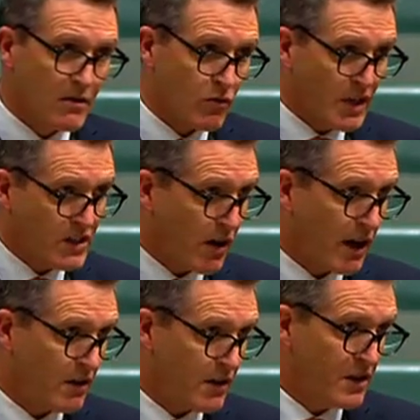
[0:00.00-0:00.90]

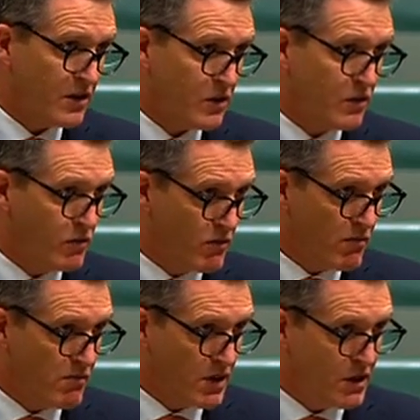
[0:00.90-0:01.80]
recycle it into
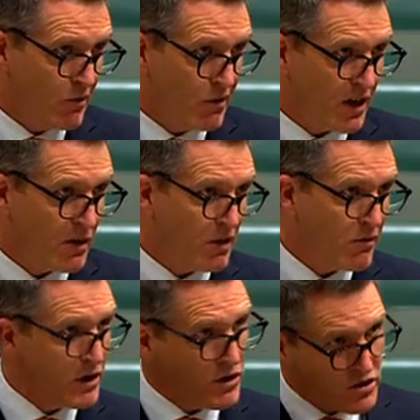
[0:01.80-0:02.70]
material that can be
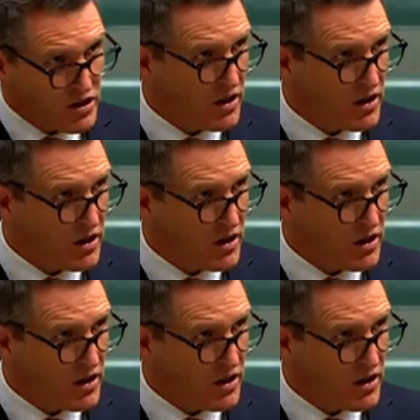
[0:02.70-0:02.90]
reused,